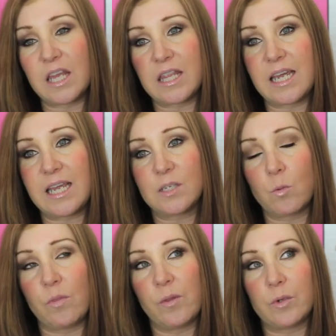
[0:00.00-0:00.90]
I think it's
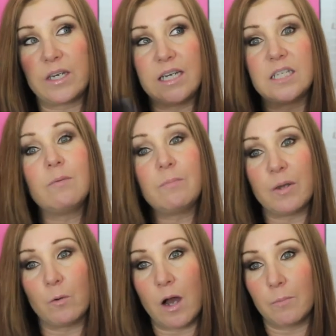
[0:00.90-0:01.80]
one that would need to be
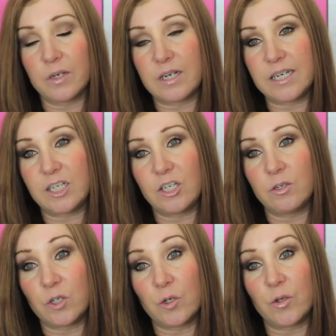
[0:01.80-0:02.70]
built up. You'd need to
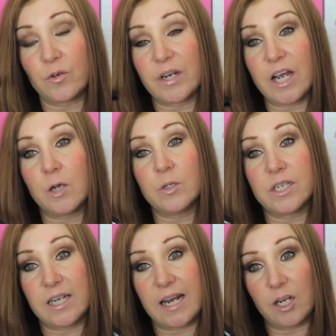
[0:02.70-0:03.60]
use 2 or 3 coats
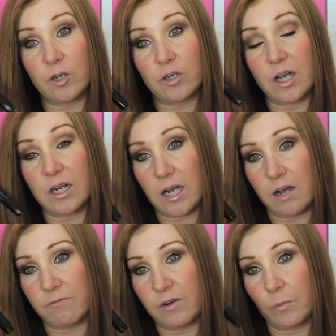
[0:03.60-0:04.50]
to get a good kind of
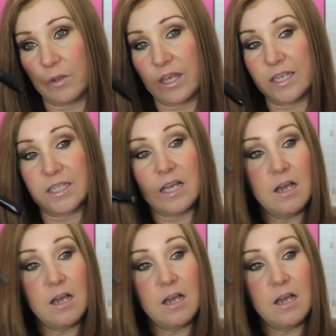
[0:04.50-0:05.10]
covering with this.